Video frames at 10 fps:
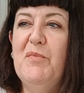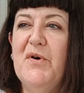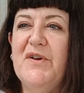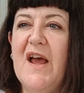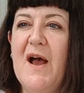
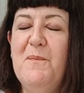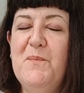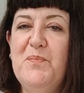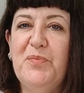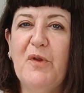But
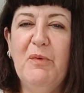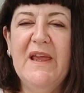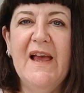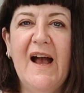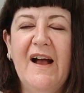
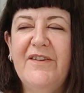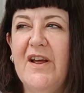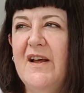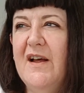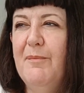we had
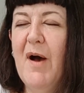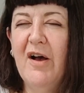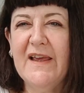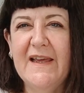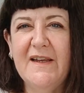a
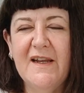market